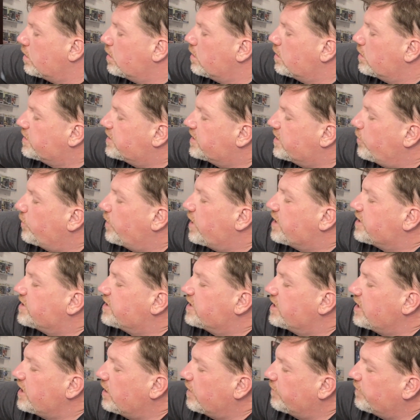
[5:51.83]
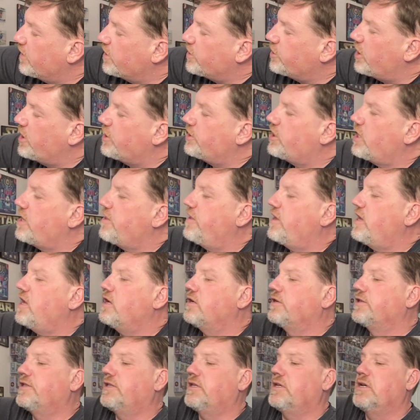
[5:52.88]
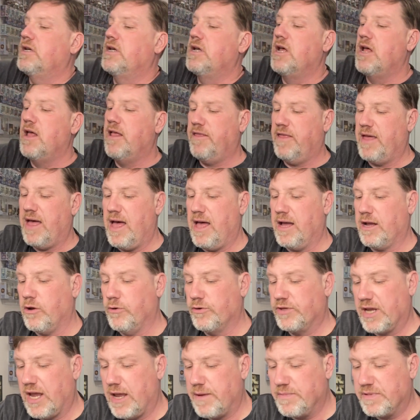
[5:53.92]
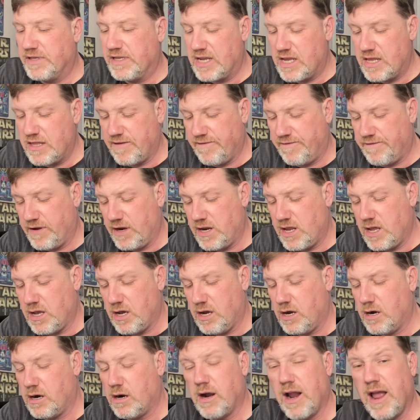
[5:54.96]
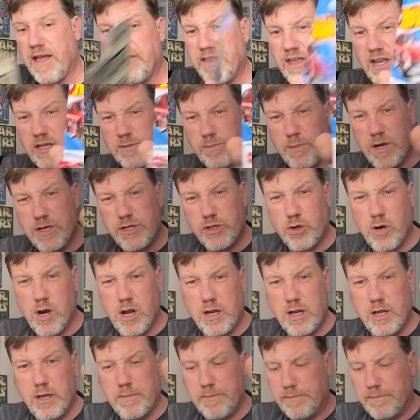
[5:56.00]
See what else is in here if they change anything else. The Hako Type D, the Funny Car, and the Express Truck.